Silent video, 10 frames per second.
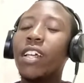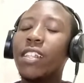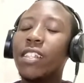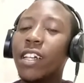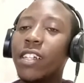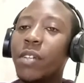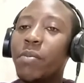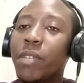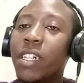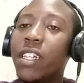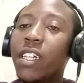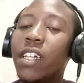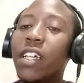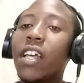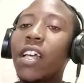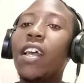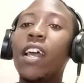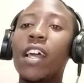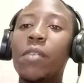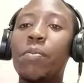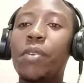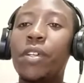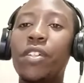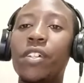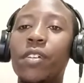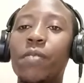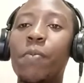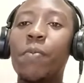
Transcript: and started building and preaching.